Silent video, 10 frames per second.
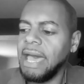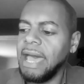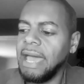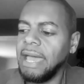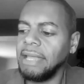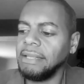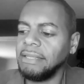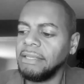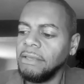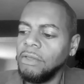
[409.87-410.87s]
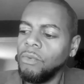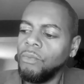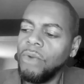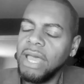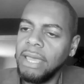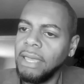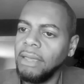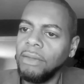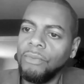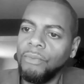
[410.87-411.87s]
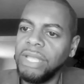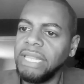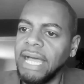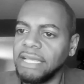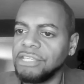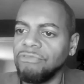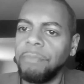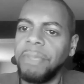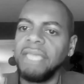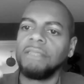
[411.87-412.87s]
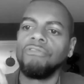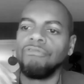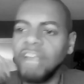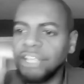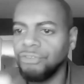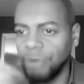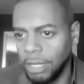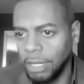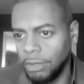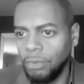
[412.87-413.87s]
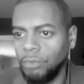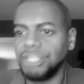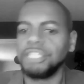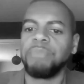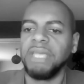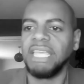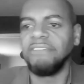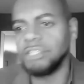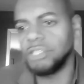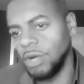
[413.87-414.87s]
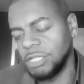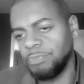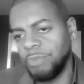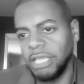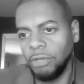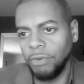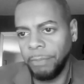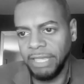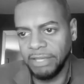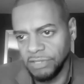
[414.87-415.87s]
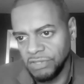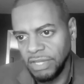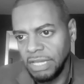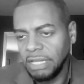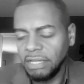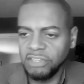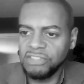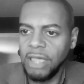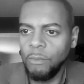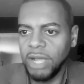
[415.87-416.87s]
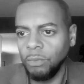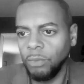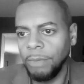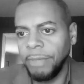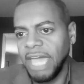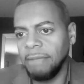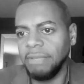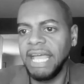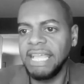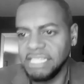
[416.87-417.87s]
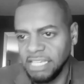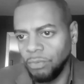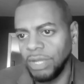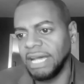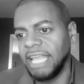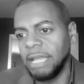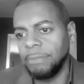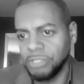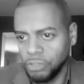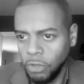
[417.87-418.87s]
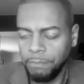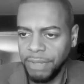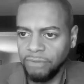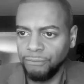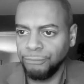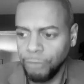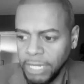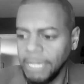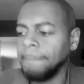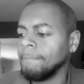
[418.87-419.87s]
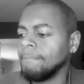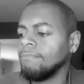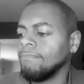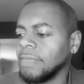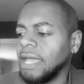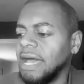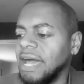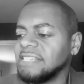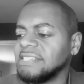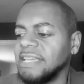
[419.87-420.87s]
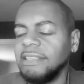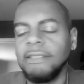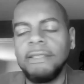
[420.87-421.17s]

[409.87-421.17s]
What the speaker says: And where we like to repeat the rhetoric, which has been given to us by Europeans, in the same way that we became lazy when our labor stopped being free, I said,